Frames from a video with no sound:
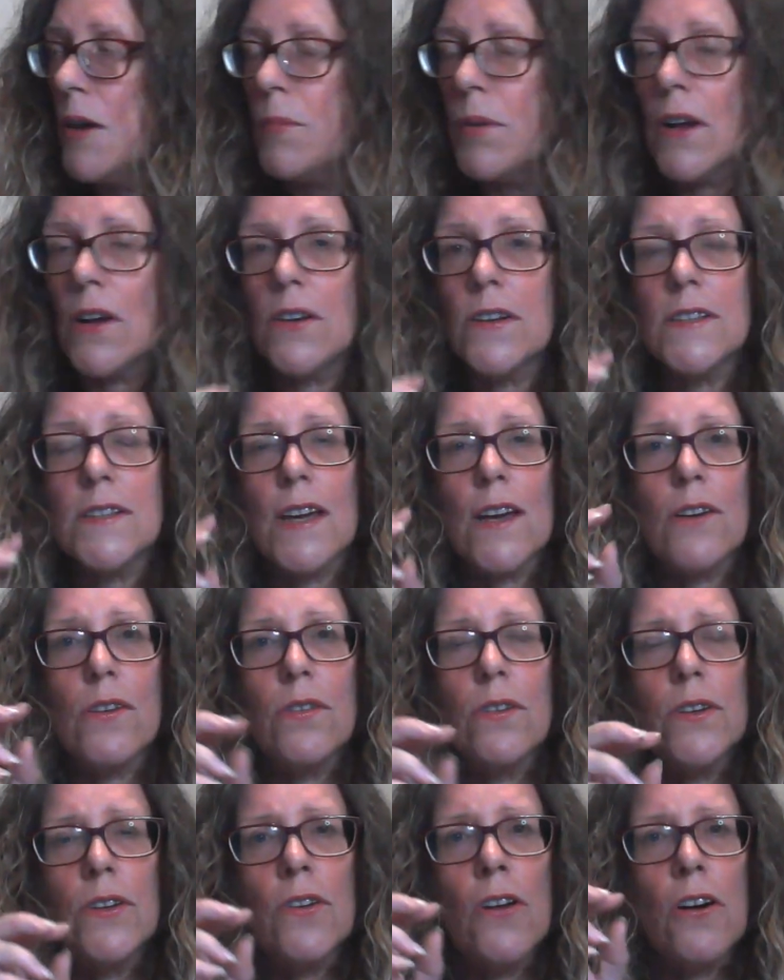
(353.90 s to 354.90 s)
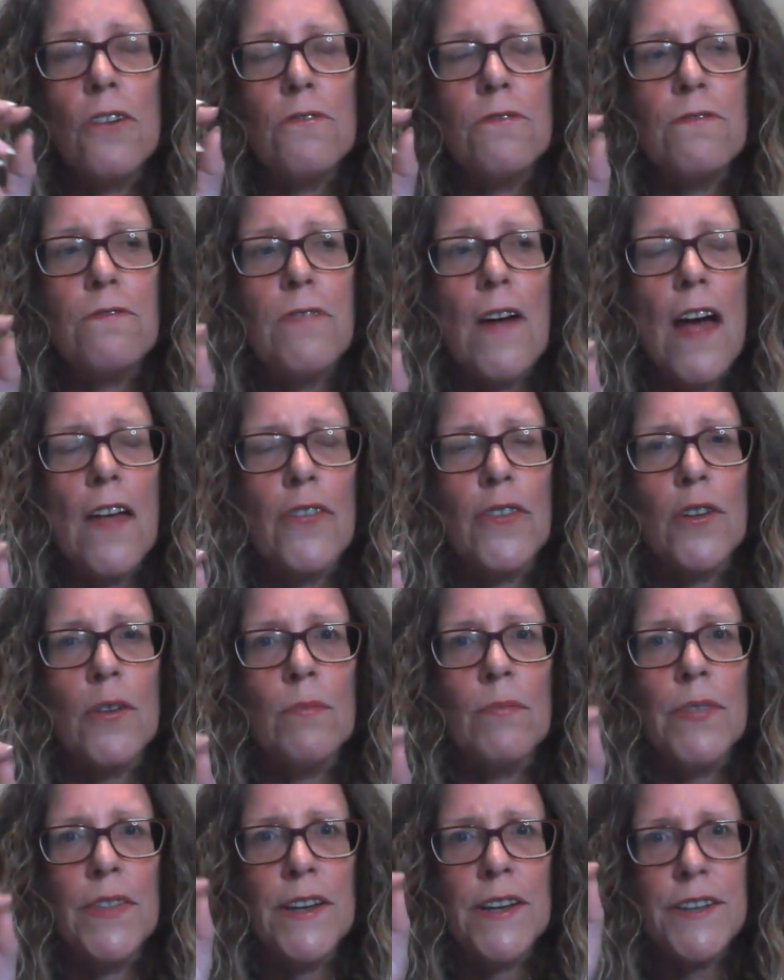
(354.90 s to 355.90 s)
because he could not
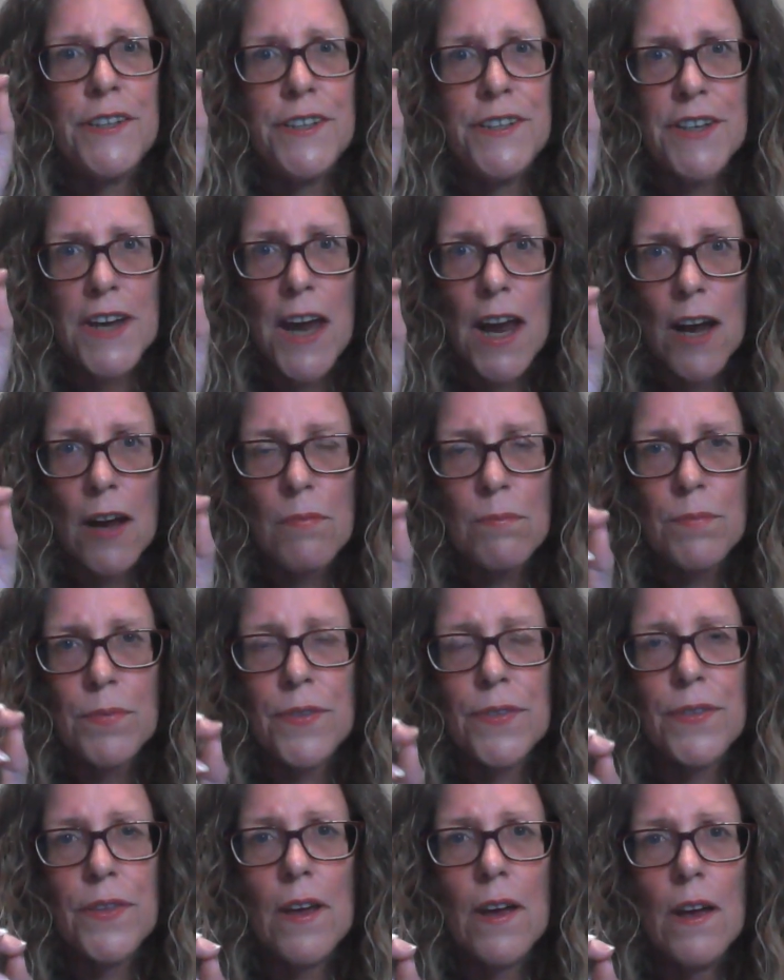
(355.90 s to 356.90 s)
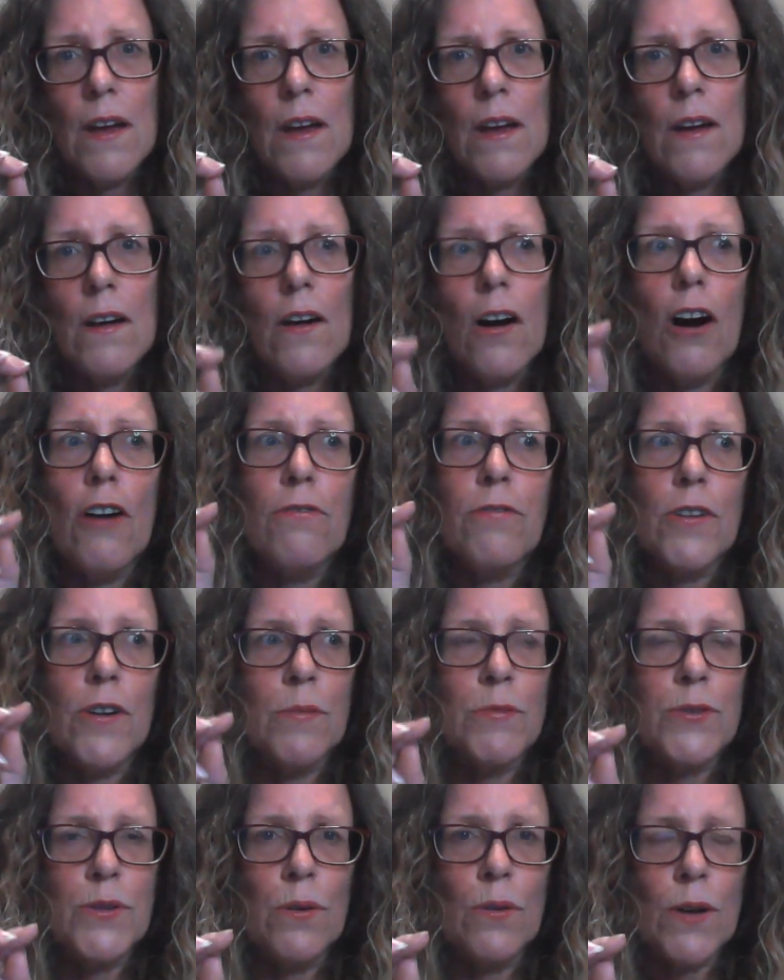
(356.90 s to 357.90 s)
fathom the depth of what
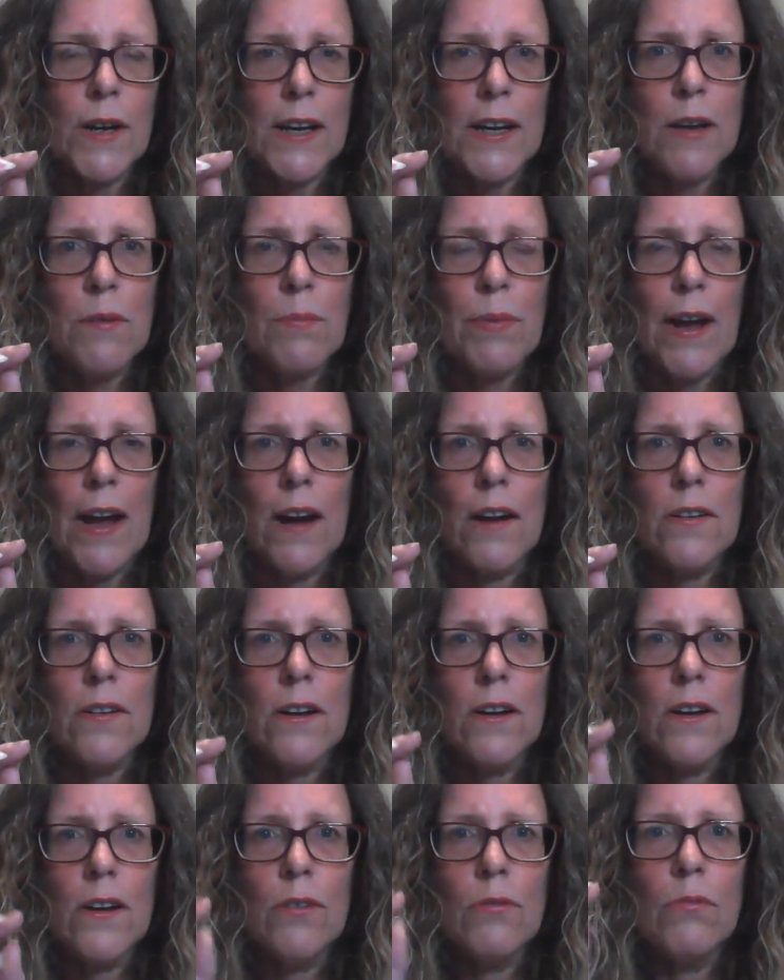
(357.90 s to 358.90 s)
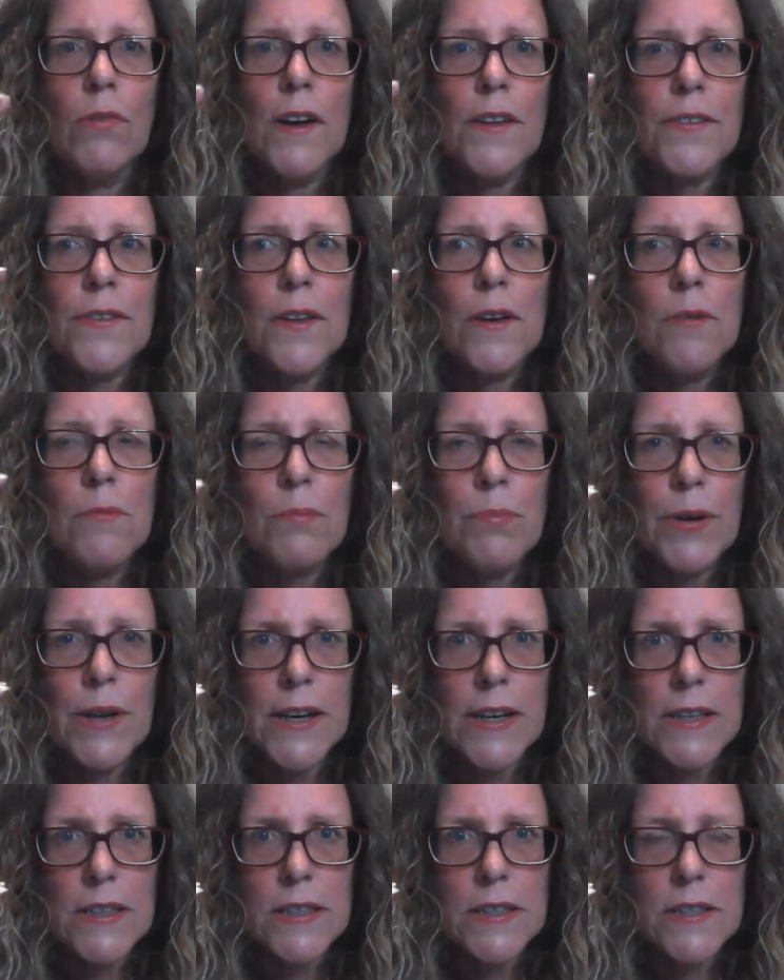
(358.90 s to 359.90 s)
I'm talking about with
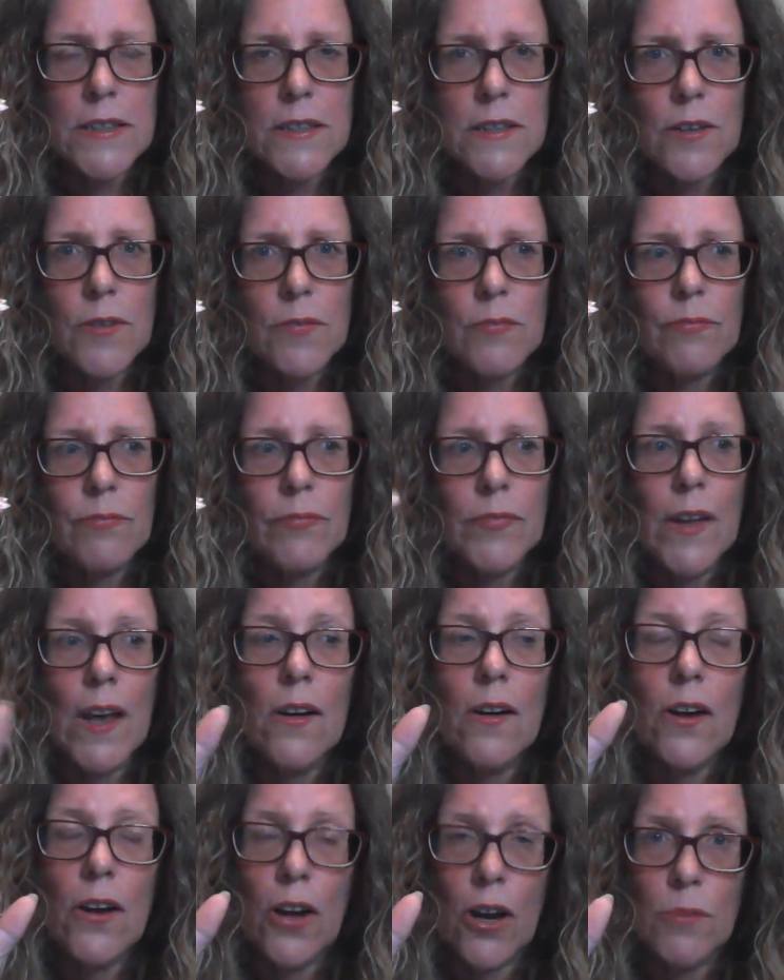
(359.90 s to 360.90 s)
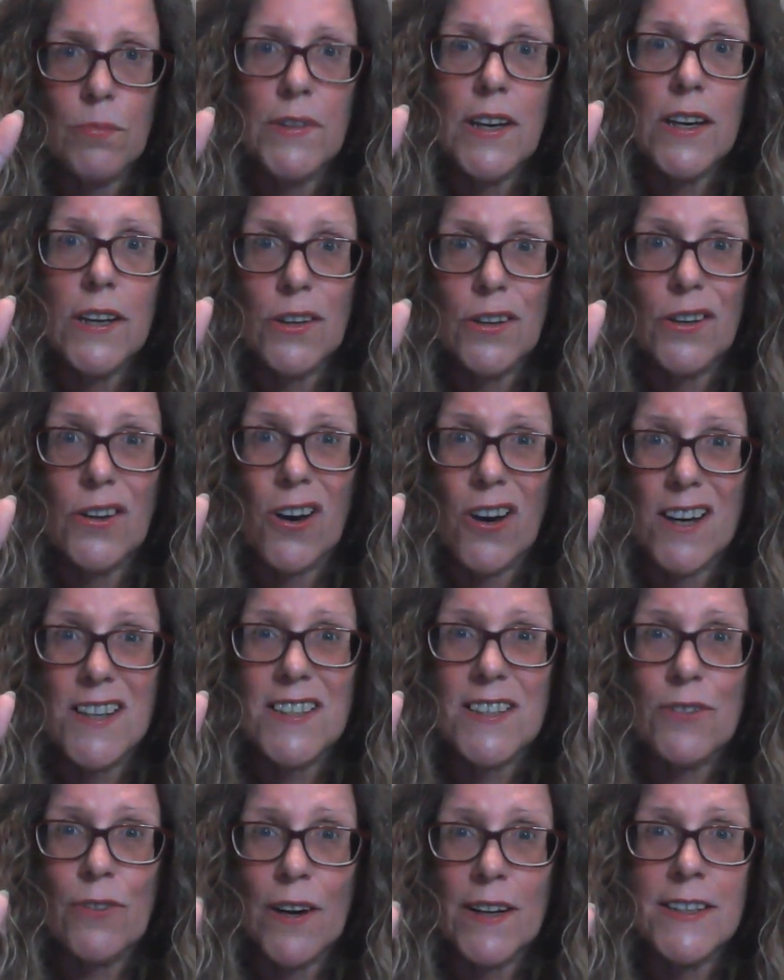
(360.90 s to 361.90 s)
peace. And I hope that you
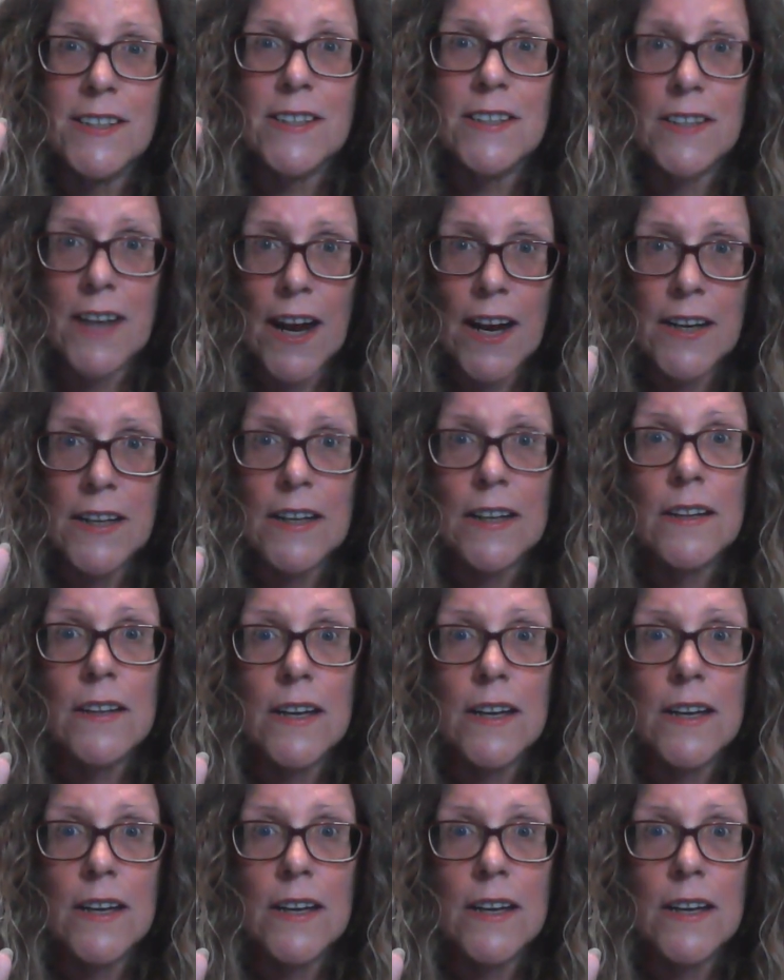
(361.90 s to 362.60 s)
guys are understanding